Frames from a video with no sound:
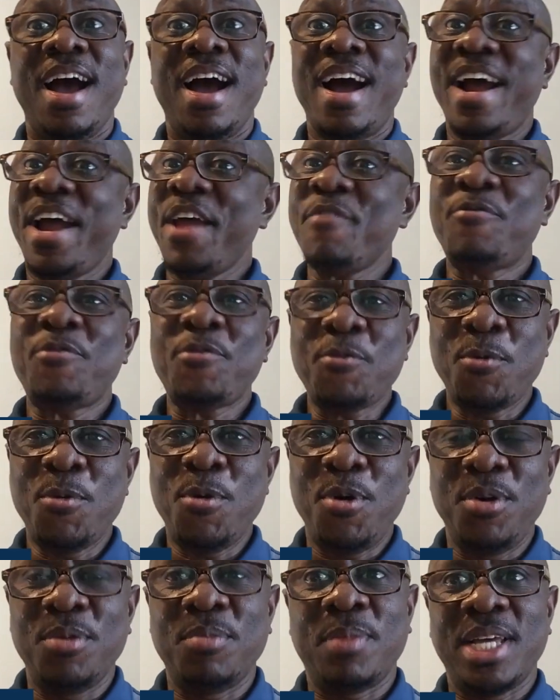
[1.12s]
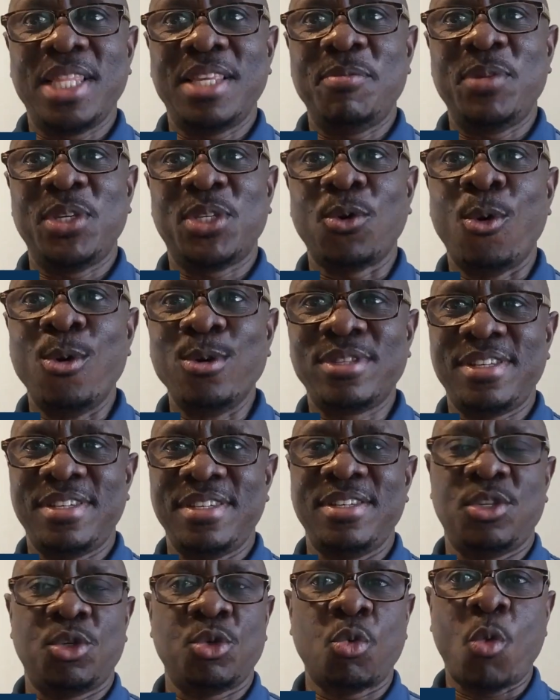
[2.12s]
Hi everyone, my name is
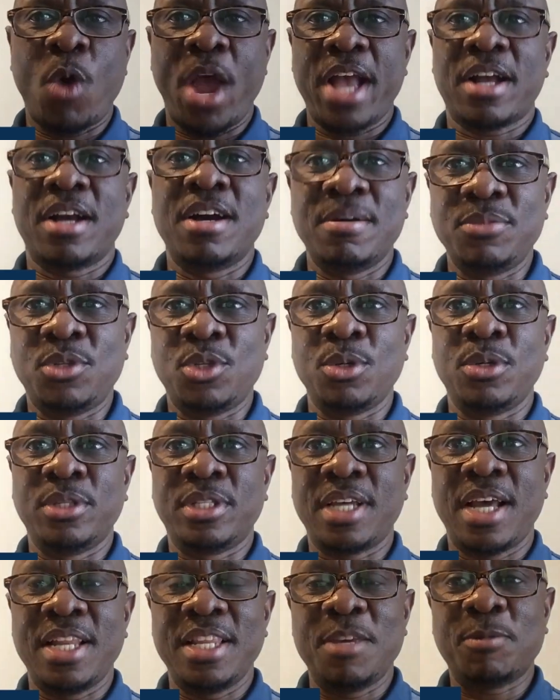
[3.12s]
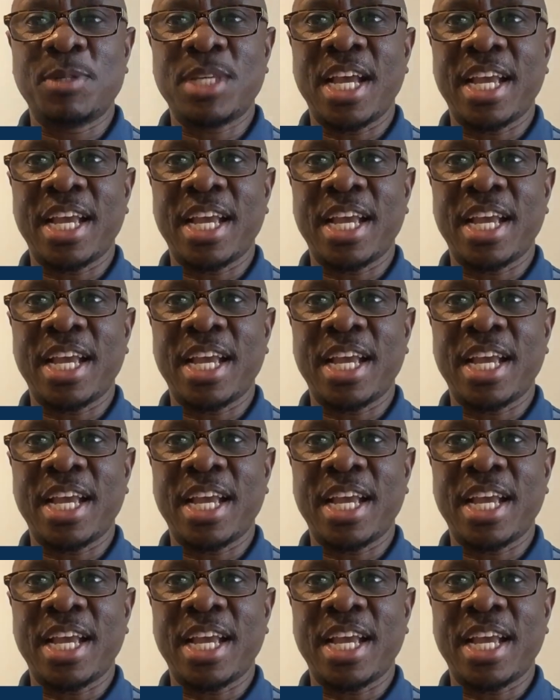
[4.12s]
Otis. You're welcome to Otaliem's